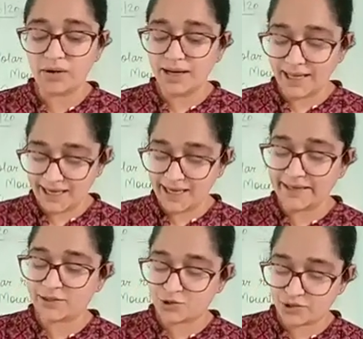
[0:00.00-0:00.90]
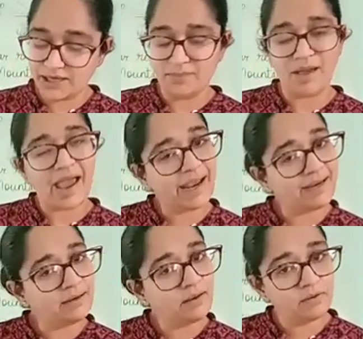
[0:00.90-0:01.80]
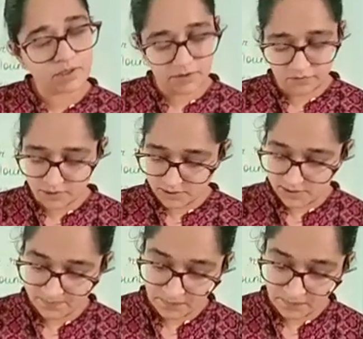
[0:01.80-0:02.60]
lake, stream and rivers.